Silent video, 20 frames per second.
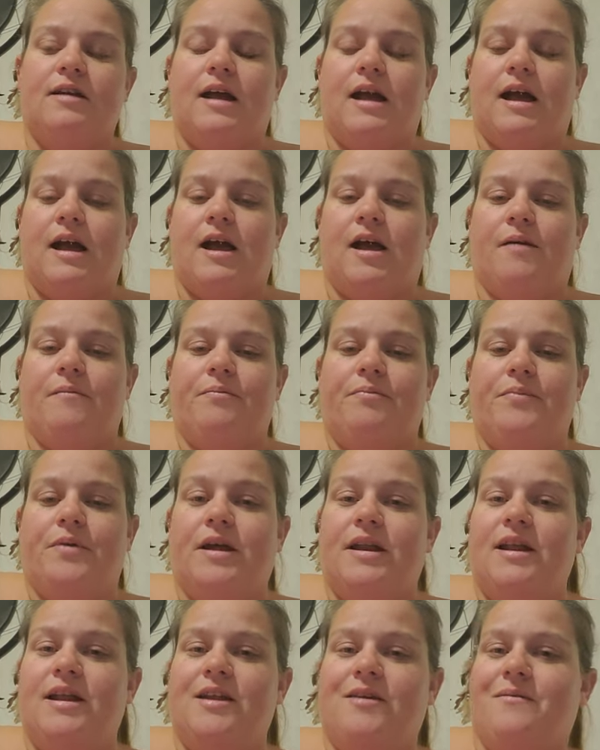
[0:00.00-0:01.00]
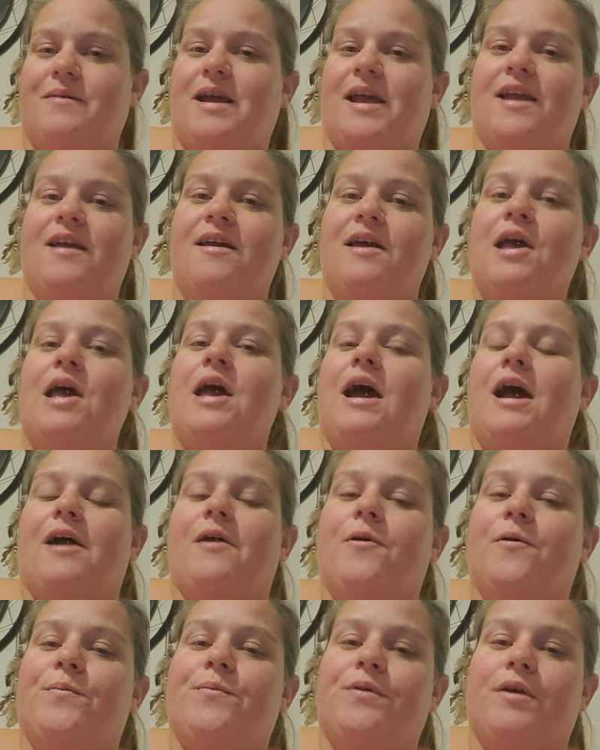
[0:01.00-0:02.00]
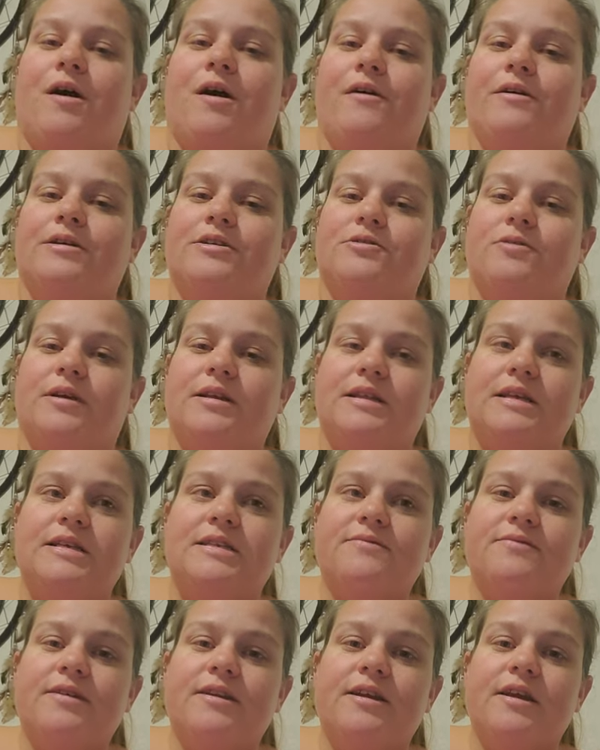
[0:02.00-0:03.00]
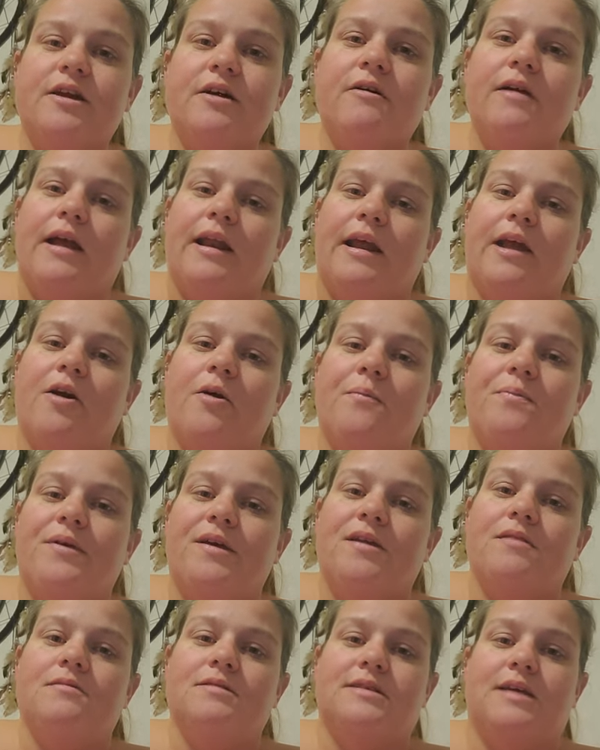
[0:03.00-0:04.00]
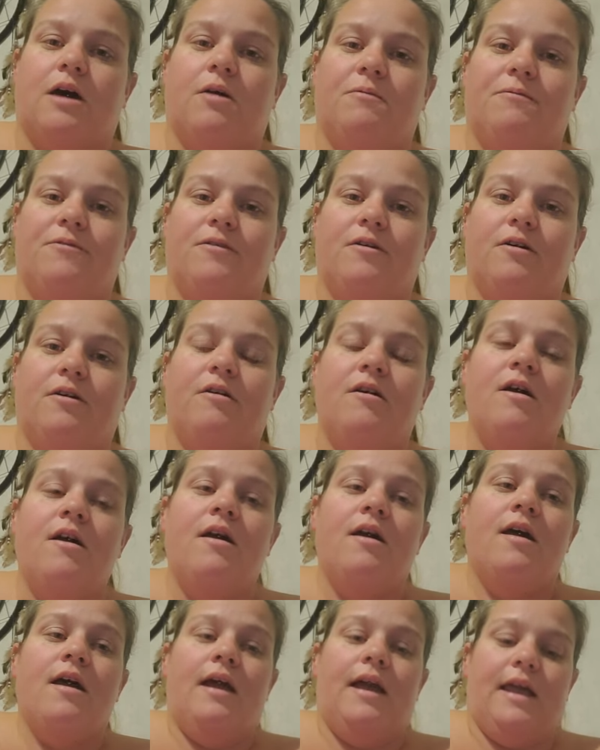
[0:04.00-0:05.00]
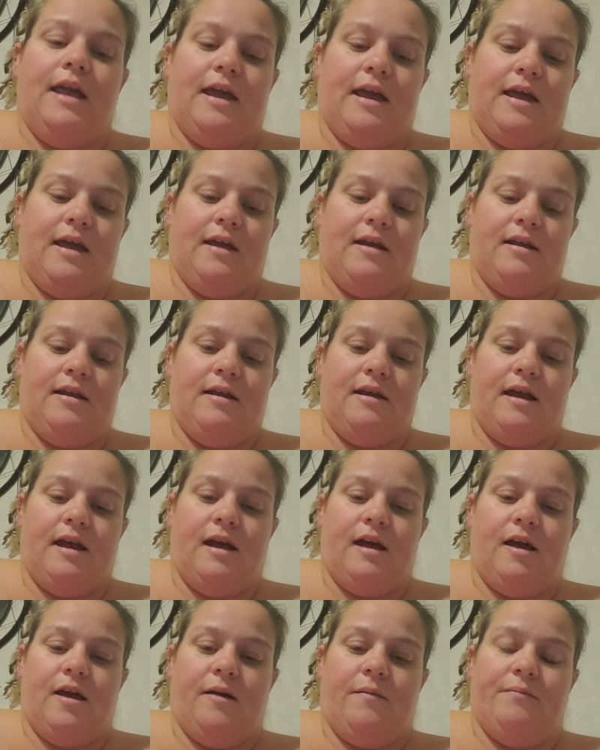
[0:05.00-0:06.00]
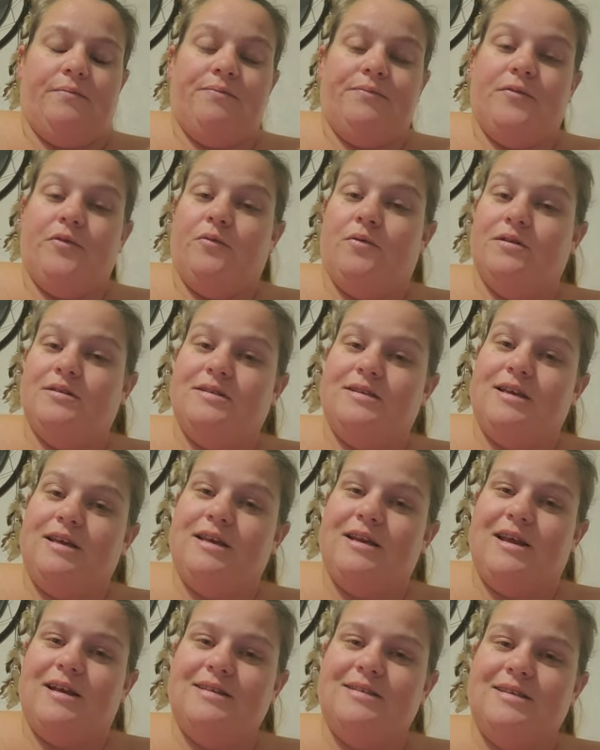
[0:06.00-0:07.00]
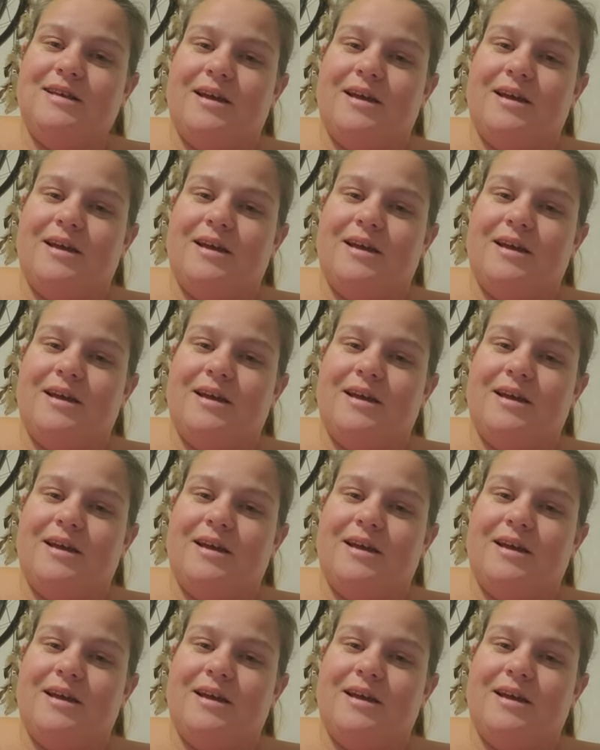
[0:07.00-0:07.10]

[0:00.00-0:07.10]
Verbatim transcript: Um, but anyway, I hope y'all enjoyed this video and I hope that it was helpful and um, we'll see you next